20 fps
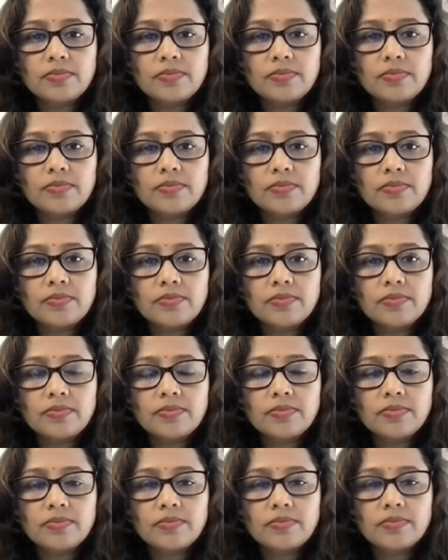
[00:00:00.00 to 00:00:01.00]

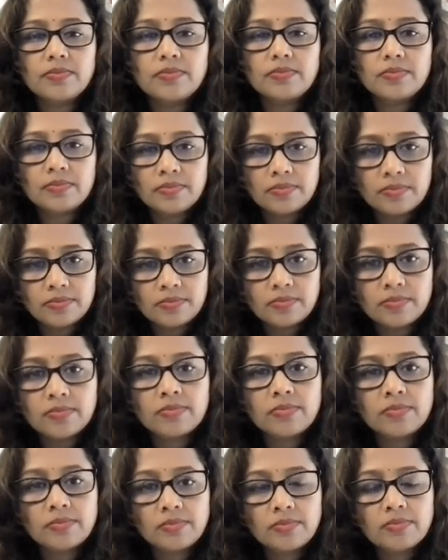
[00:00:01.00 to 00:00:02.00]

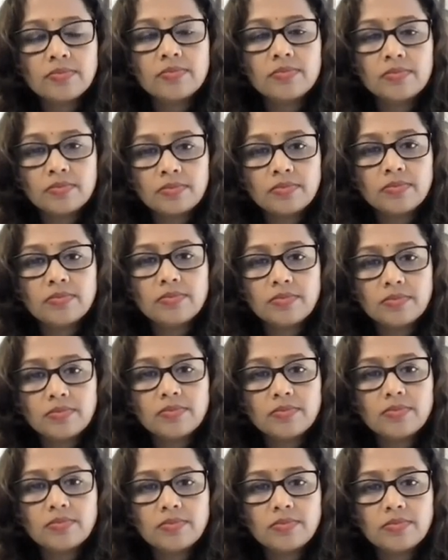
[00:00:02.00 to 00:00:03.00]

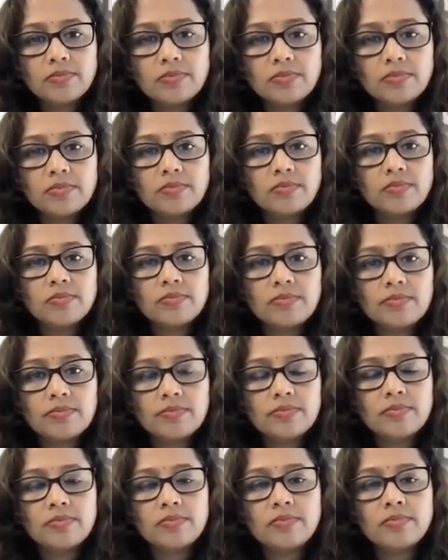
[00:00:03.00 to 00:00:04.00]

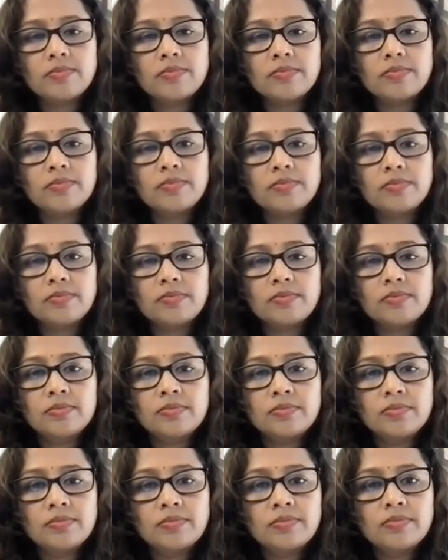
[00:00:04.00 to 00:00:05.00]

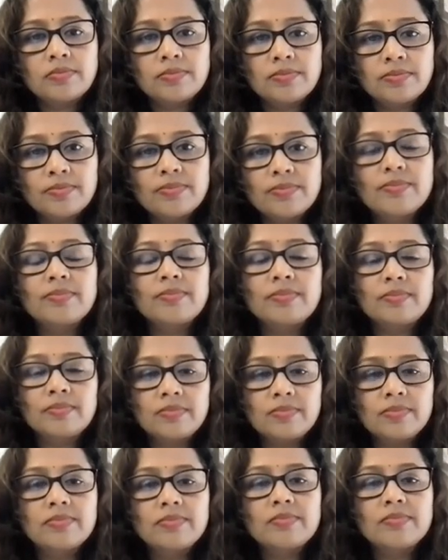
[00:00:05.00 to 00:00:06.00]

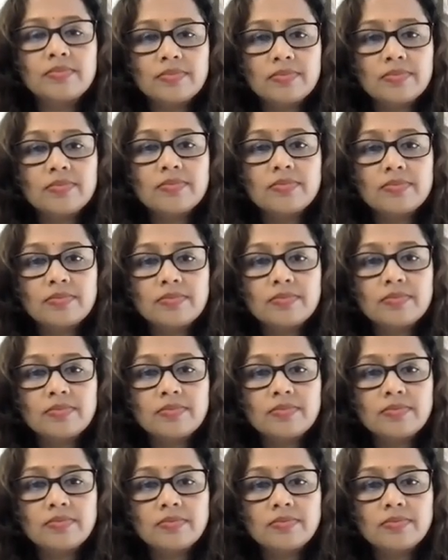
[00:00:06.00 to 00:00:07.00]

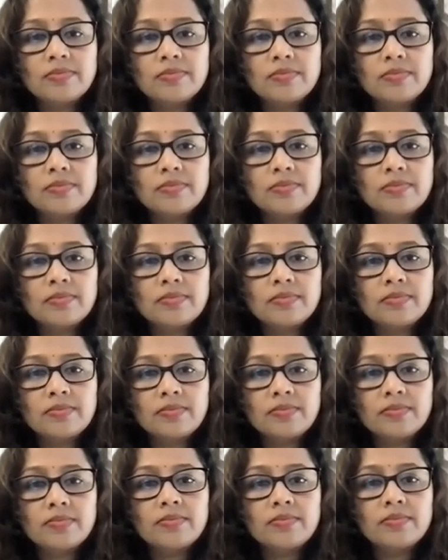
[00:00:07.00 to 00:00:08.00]
No words are spoken by the person on screen.